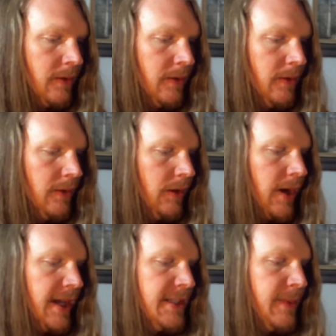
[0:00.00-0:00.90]
The
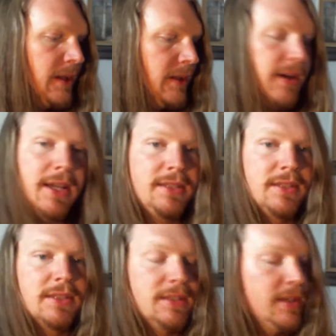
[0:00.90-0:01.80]
dry smell of
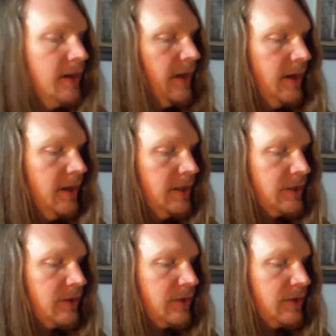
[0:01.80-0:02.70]
husks
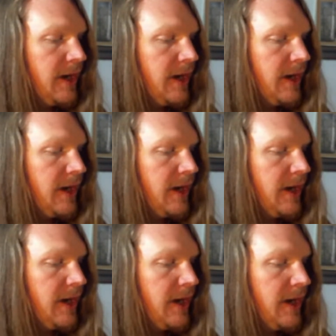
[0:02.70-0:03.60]
scratched her
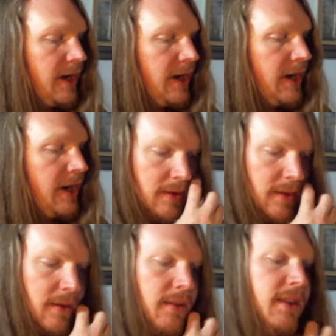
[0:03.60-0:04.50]
lungs.
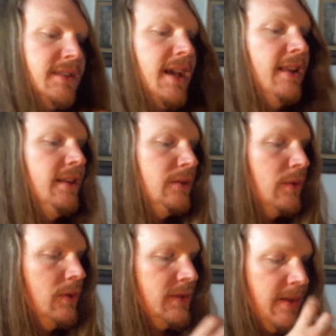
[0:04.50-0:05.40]
The silence
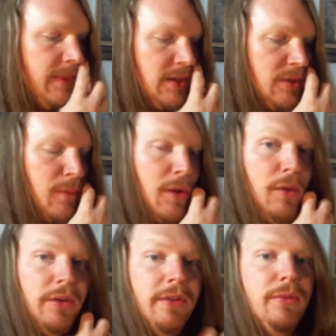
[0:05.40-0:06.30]
rose up and
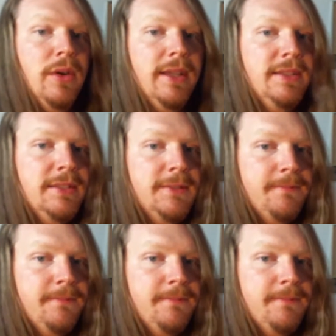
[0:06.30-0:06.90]
swallowed her voice.